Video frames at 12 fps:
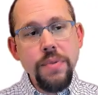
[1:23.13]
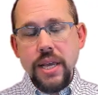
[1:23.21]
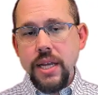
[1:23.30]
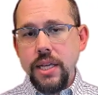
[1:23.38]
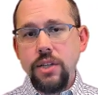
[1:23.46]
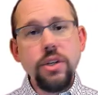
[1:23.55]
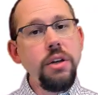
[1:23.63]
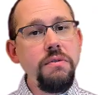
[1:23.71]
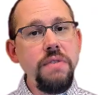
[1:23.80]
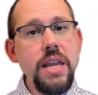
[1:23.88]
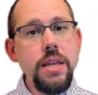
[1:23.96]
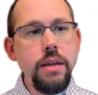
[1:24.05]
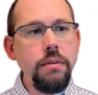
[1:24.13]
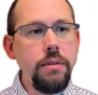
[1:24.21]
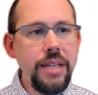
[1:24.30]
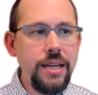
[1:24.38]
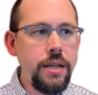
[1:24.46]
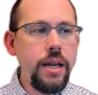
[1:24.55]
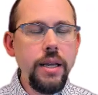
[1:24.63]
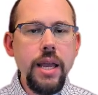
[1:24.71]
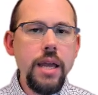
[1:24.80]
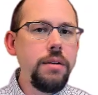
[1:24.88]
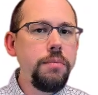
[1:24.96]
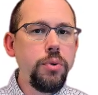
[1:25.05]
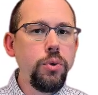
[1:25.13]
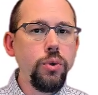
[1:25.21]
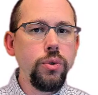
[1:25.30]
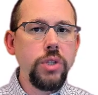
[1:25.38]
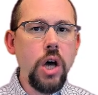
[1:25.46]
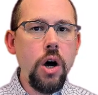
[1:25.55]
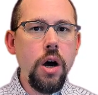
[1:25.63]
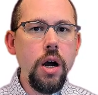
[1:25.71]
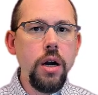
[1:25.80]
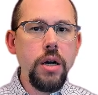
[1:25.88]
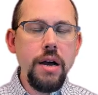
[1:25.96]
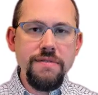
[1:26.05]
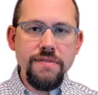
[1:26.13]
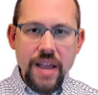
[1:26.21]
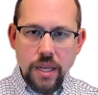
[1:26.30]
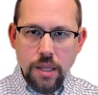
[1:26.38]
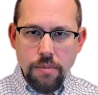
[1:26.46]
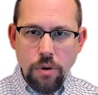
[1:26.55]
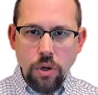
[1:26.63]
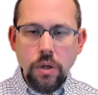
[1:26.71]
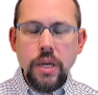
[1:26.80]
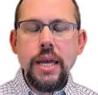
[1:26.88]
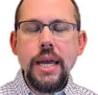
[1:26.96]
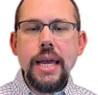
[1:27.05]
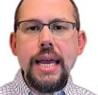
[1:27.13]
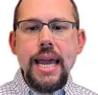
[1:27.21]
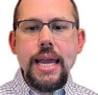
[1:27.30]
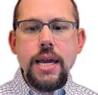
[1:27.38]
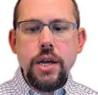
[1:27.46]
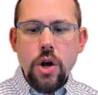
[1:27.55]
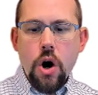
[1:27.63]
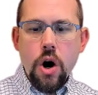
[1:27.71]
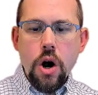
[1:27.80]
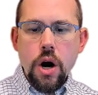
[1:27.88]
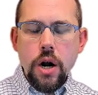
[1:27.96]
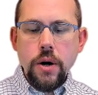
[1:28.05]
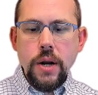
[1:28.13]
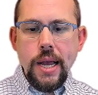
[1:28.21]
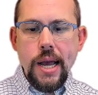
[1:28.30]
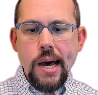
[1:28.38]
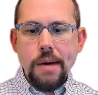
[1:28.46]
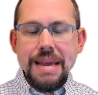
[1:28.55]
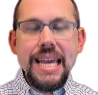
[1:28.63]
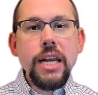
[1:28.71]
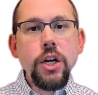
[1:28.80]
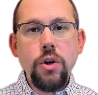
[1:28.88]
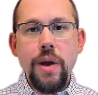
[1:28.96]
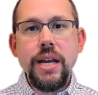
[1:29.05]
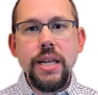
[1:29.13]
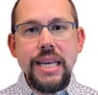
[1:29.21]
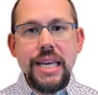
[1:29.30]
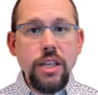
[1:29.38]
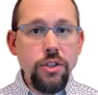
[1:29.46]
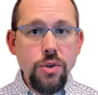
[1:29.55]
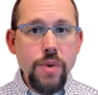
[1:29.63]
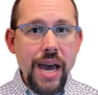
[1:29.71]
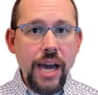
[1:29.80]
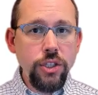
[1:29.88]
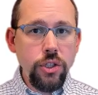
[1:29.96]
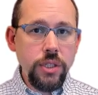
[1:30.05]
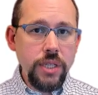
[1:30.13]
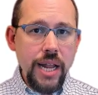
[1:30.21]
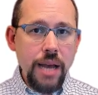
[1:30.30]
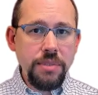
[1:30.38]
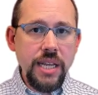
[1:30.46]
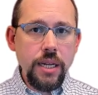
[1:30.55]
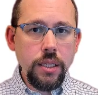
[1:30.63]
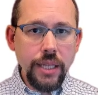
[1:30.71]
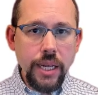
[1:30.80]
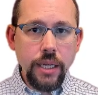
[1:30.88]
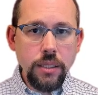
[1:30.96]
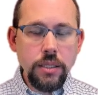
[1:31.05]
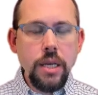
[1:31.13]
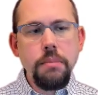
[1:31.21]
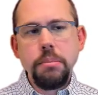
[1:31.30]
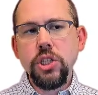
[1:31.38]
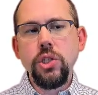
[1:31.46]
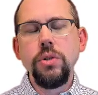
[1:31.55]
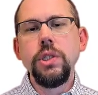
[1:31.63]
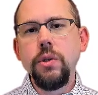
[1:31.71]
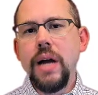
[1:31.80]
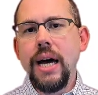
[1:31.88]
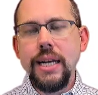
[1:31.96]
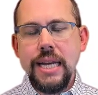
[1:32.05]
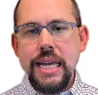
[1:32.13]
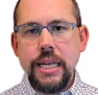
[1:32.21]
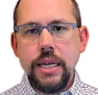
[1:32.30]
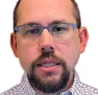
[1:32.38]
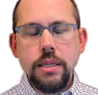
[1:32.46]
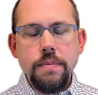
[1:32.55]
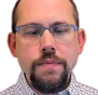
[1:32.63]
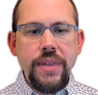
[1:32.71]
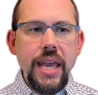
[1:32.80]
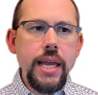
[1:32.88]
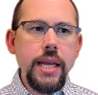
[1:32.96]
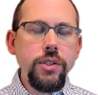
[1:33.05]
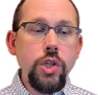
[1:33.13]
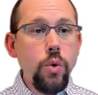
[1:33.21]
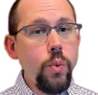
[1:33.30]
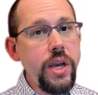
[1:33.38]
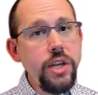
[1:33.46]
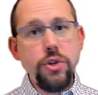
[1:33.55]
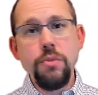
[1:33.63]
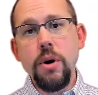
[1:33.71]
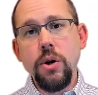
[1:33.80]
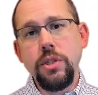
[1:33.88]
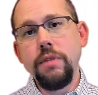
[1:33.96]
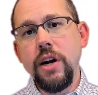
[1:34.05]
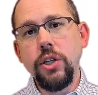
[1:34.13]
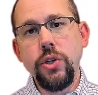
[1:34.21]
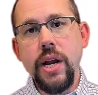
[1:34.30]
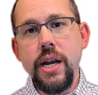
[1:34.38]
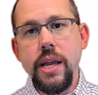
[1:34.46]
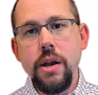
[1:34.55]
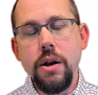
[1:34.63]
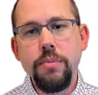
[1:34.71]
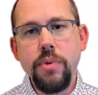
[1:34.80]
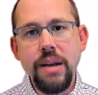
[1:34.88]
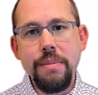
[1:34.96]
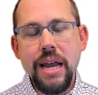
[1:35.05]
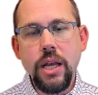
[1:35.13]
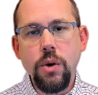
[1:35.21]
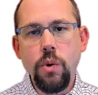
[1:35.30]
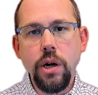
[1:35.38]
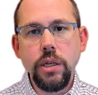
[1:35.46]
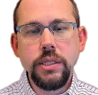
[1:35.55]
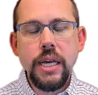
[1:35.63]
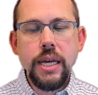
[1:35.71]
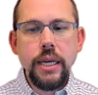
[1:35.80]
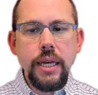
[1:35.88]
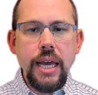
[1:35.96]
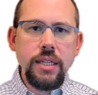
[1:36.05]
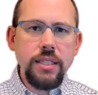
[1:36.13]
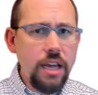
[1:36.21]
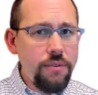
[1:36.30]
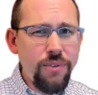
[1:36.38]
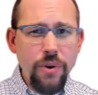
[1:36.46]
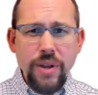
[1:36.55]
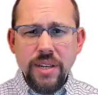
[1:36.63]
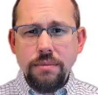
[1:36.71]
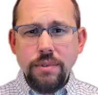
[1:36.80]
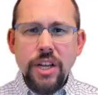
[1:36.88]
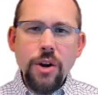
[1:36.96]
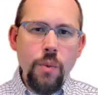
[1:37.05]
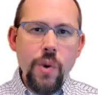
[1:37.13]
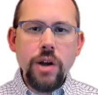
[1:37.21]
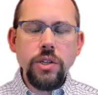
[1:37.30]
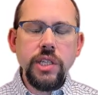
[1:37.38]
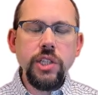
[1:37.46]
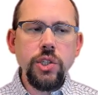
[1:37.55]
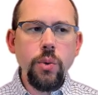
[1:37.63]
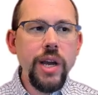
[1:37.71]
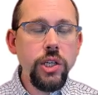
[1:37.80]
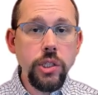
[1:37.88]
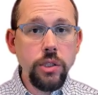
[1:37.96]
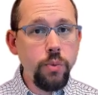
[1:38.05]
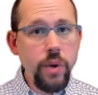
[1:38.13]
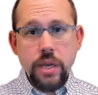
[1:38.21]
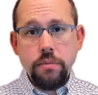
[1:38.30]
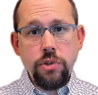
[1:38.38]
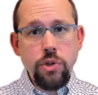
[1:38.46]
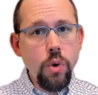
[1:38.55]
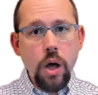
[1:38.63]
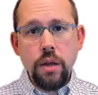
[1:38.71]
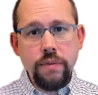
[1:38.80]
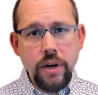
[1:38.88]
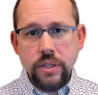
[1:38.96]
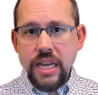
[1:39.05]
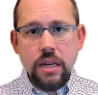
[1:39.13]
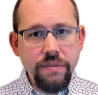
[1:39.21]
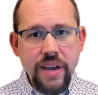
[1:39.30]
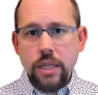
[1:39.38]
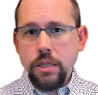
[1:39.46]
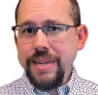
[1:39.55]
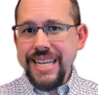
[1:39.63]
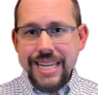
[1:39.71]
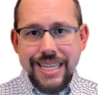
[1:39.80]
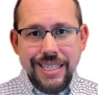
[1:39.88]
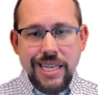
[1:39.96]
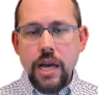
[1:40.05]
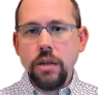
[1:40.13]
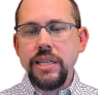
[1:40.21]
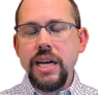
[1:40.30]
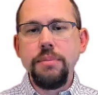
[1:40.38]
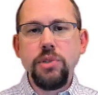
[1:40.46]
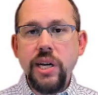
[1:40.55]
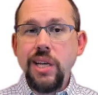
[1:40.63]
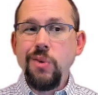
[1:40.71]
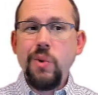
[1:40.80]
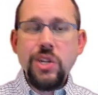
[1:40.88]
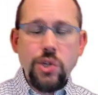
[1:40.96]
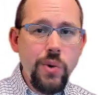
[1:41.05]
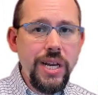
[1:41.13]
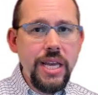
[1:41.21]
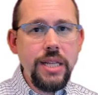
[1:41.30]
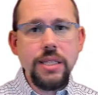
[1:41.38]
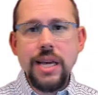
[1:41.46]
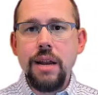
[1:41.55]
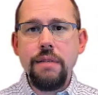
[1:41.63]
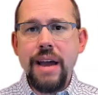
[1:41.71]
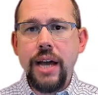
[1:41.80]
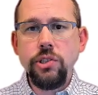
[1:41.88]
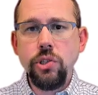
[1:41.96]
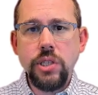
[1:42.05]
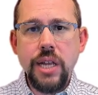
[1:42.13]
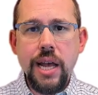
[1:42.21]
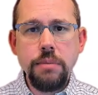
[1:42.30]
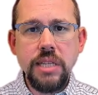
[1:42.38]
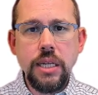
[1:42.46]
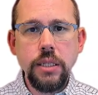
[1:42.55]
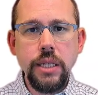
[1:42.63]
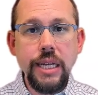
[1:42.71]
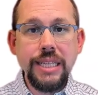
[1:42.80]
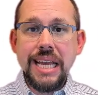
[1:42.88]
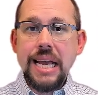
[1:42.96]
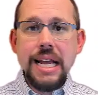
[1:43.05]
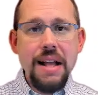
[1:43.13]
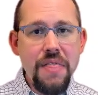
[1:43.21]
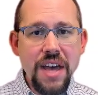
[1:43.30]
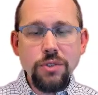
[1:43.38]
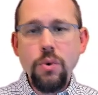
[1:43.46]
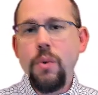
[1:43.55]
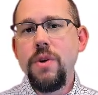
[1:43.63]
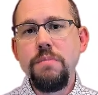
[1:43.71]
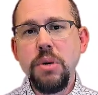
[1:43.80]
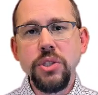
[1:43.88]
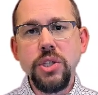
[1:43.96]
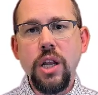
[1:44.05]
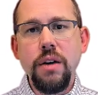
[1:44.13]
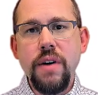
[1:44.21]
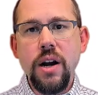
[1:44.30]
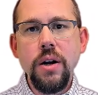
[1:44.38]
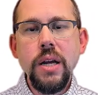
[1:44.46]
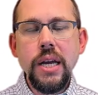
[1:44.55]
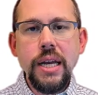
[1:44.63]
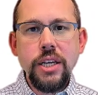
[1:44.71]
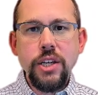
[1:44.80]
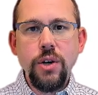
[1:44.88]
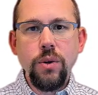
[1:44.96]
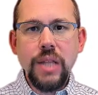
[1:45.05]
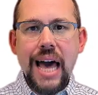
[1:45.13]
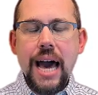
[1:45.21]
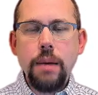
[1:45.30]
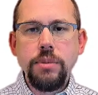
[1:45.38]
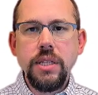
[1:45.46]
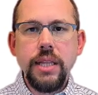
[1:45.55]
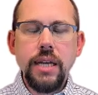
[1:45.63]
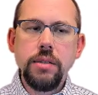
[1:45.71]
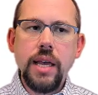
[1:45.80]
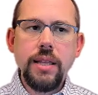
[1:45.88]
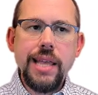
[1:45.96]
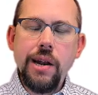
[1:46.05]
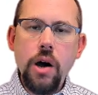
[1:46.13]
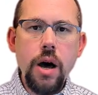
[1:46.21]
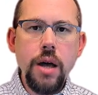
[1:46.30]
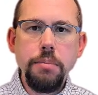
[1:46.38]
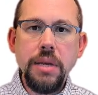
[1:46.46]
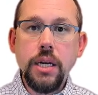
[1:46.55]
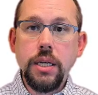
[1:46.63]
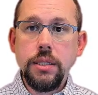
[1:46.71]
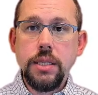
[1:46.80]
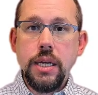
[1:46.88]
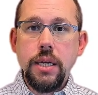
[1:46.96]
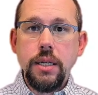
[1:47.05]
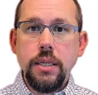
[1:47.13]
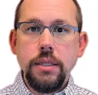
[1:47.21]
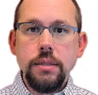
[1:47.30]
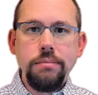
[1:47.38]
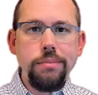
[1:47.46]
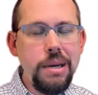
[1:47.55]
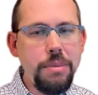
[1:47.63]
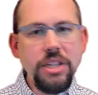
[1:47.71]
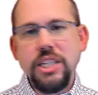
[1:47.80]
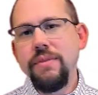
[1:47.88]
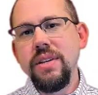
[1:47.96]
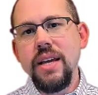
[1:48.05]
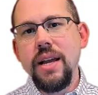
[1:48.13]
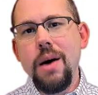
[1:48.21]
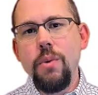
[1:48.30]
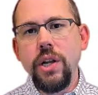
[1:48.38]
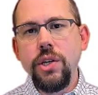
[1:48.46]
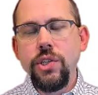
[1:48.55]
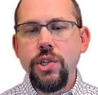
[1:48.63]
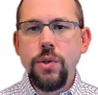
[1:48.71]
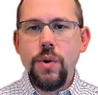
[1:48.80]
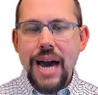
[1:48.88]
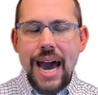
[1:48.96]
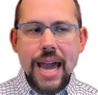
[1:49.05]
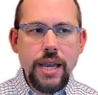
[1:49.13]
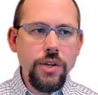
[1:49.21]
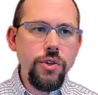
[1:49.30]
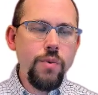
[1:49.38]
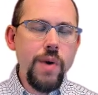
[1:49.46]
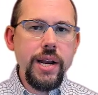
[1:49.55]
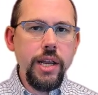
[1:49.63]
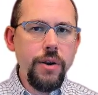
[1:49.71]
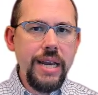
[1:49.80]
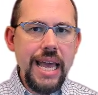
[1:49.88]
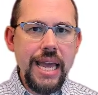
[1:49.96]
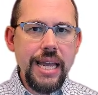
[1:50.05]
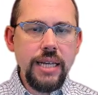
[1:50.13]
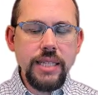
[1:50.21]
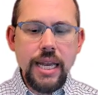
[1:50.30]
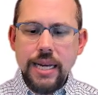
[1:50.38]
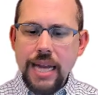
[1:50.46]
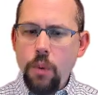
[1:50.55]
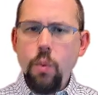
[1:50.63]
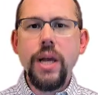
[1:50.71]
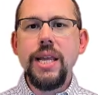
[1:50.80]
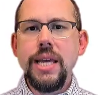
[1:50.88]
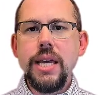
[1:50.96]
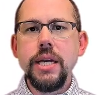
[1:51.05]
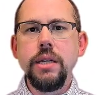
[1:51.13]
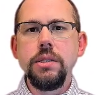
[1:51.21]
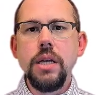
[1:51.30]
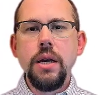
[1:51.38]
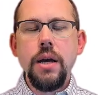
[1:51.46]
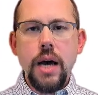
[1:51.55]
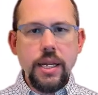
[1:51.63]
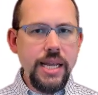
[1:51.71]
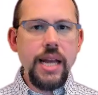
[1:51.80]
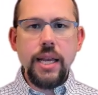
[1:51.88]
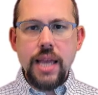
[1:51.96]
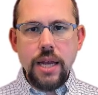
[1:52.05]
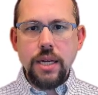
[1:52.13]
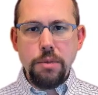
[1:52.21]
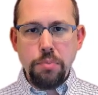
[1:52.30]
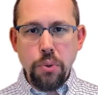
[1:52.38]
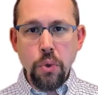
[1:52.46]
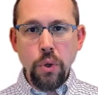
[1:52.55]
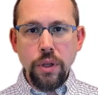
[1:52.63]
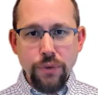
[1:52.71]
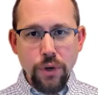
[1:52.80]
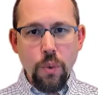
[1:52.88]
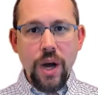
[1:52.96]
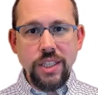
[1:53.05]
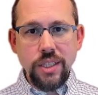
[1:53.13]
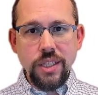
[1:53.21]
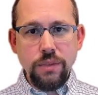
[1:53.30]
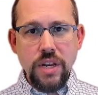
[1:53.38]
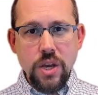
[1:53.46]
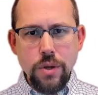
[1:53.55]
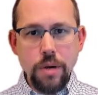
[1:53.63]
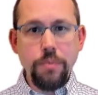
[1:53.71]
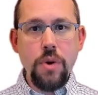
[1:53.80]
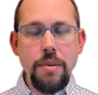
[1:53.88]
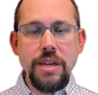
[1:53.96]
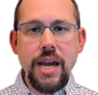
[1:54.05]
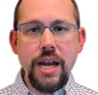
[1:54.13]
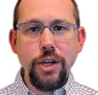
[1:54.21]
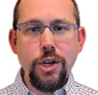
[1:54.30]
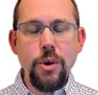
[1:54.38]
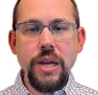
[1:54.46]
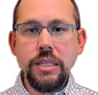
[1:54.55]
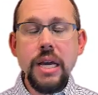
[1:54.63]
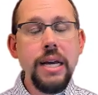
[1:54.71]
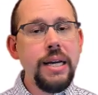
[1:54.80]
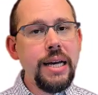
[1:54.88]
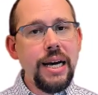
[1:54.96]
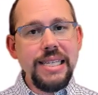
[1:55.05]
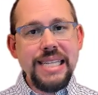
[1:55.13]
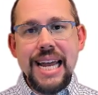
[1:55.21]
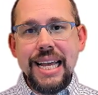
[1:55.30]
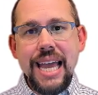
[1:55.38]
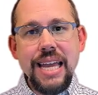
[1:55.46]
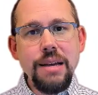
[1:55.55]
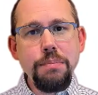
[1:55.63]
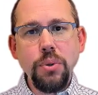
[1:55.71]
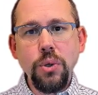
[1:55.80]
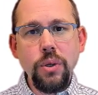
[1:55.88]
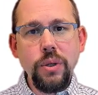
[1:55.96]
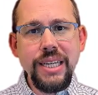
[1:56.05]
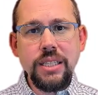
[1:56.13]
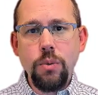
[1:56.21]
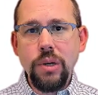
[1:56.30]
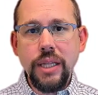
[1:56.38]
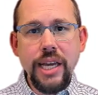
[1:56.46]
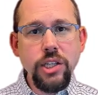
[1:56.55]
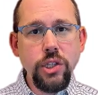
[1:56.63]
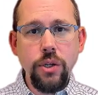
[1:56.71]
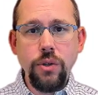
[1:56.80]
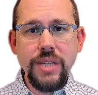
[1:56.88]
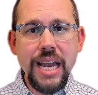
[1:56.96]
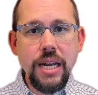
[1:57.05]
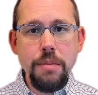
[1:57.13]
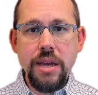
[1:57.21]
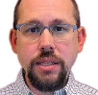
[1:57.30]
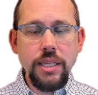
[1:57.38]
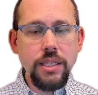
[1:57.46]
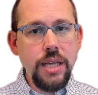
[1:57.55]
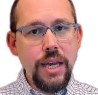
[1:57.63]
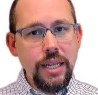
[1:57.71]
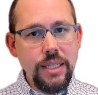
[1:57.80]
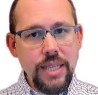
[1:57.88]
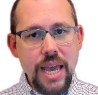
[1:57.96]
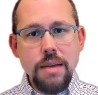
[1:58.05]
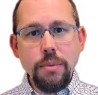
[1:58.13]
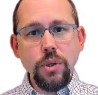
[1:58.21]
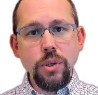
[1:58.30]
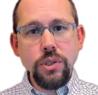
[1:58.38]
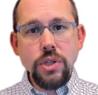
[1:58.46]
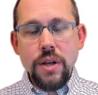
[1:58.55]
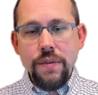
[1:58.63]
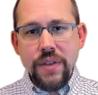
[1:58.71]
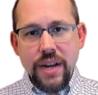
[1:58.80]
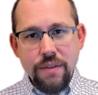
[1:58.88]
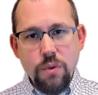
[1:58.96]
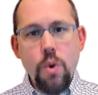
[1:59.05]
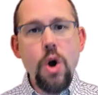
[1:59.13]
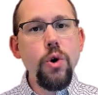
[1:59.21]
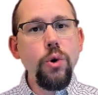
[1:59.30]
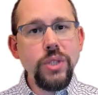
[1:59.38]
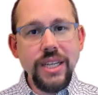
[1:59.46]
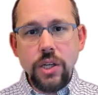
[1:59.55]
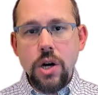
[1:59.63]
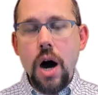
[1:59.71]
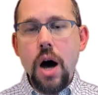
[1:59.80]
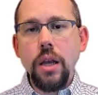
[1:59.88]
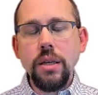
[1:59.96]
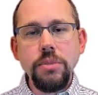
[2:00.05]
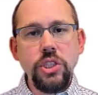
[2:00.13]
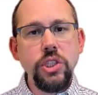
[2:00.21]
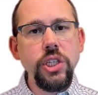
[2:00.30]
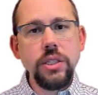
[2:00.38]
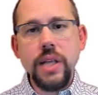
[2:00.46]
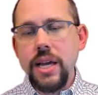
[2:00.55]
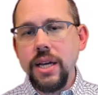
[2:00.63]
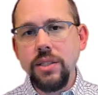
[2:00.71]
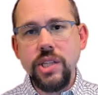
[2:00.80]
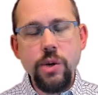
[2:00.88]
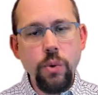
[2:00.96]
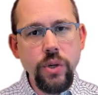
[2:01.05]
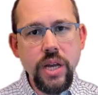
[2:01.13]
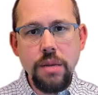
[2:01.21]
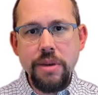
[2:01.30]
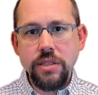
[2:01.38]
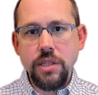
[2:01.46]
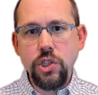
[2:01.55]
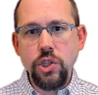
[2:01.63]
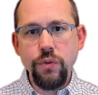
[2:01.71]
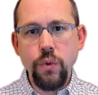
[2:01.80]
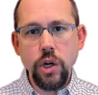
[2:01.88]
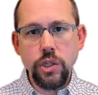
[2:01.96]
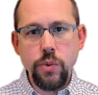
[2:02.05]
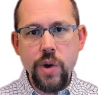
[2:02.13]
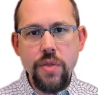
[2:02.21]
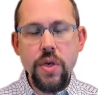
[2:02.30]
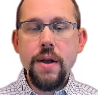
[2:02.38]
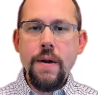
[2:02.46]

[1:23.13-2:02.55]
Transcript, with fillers: It is convenient that dedicated pools are available and are um, integrated into Azure Synapse Analytics, but you do not need it. And so we do most of our training here at Pragmatic Works, except for in, you know, rare situations. We do all of our data factory ETL type training. We do it inside of Azure Synapse Analytics. That's what we've built all of our, you know, labs and things like that on because pretty much everything I want to do, I can do right here in ASA. Now, what is a dedicated pool. If you're watching this video, you're probably kind of curious. A dedicated pool is a relational database. It's tables that have rows and columns, just like a SQL database that you've worked with.